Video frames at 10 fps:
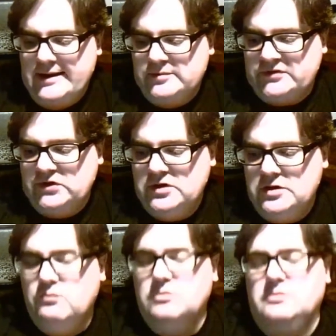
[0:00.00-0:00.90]

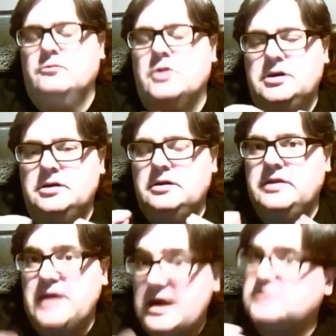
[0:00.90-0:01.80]
So what
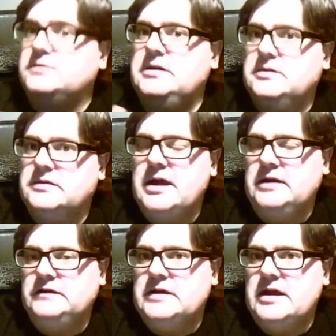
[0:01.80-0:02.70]
the other thing
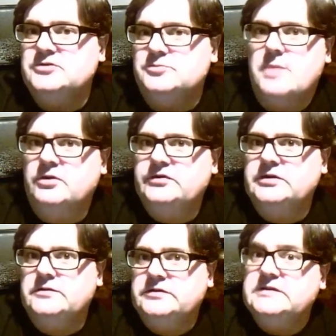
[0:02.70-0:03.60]
that Azure Mobile
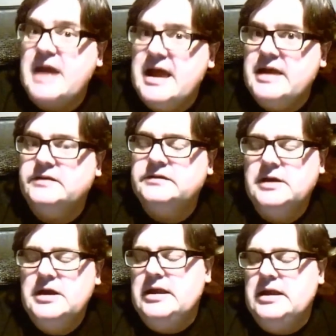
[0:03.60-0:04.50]
Services has
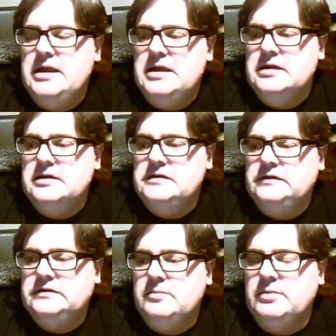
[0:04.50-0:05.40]

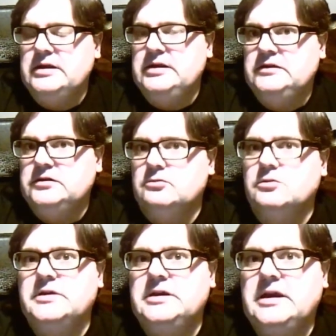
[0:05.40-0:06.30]
is the ability to
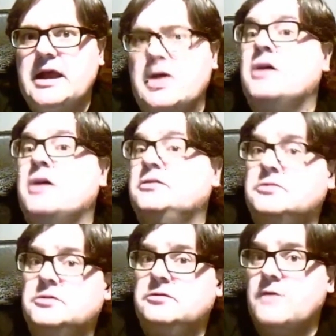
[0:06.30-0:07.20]
authenticate either
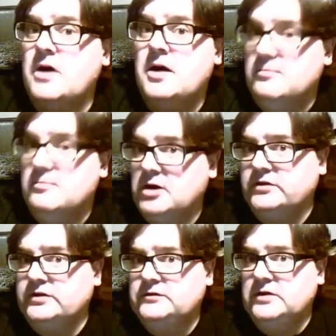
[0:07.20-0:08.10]
via a
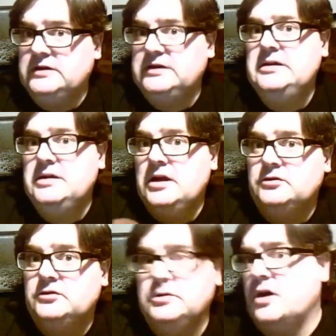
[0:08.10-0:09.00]
Microsoft ID,
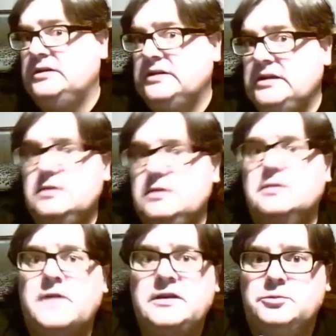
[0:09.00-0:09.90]
Twitter ID,
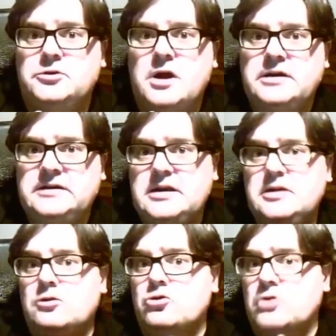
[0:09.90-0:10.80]
Facebook ID,
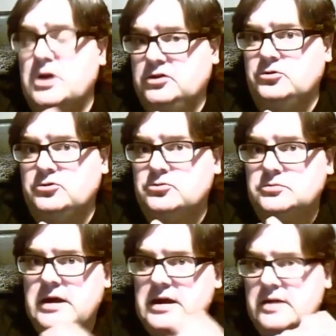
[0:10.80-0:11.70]
or a
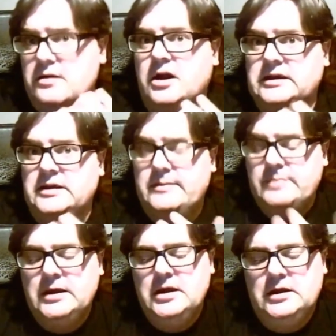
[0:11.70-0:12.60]
Google ID.
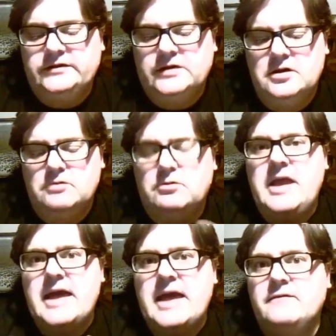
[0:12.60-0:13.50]
So we
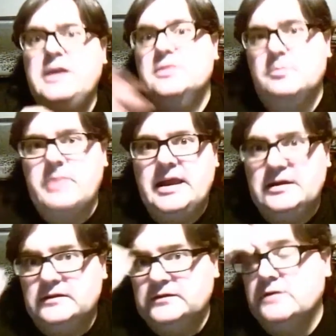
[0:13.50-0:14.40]
have in the
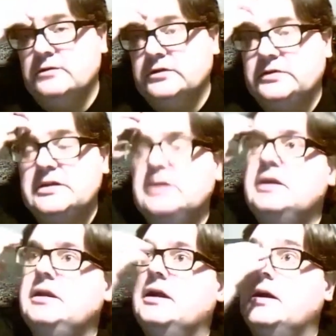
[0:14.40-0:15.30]
back-end service
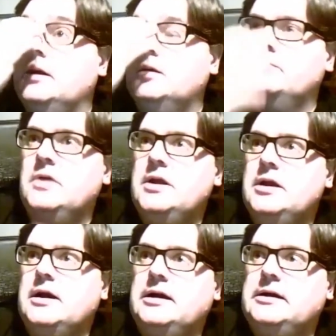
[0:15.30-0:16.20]
all
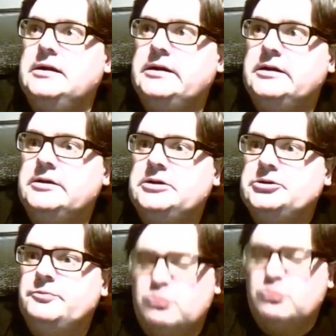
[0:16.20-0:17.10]

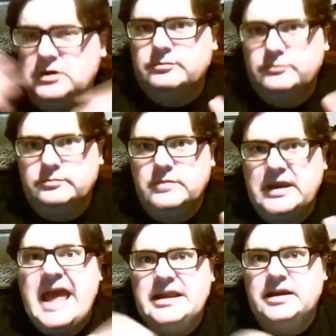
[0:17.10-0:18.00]
the
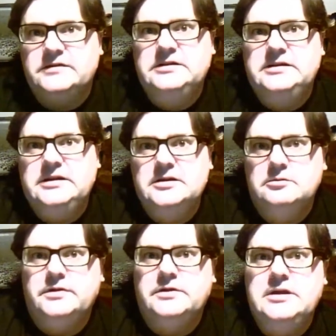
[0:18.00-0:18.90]
mechanics to deal
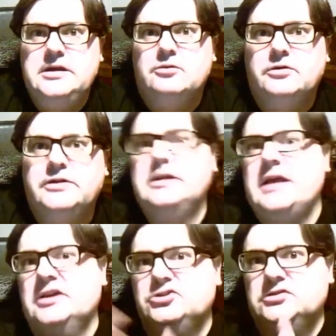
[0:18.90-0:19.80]
with the
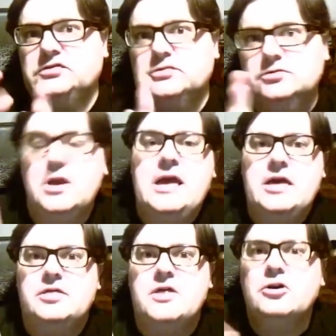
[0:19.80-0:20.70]
authentication to
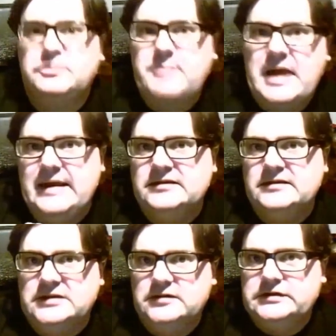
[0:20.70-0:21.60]
those back-end
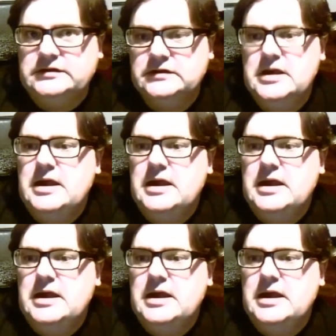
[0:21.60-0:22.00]
services.